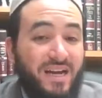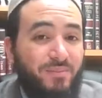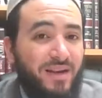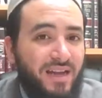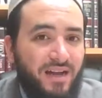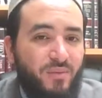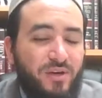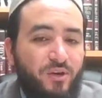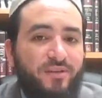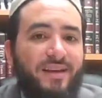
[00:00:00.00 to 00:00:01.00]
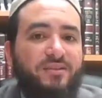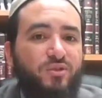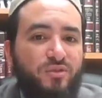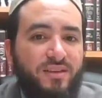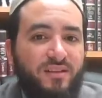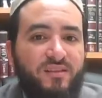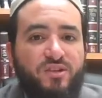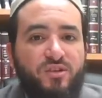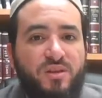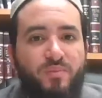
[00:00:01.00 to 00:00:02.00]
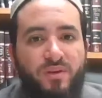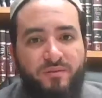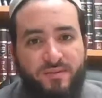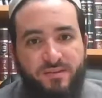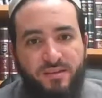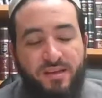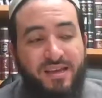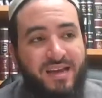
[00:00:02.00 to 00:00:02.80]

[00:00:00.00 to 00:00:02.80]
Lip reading: Kabbalah will connect you to the tradition of the prophets.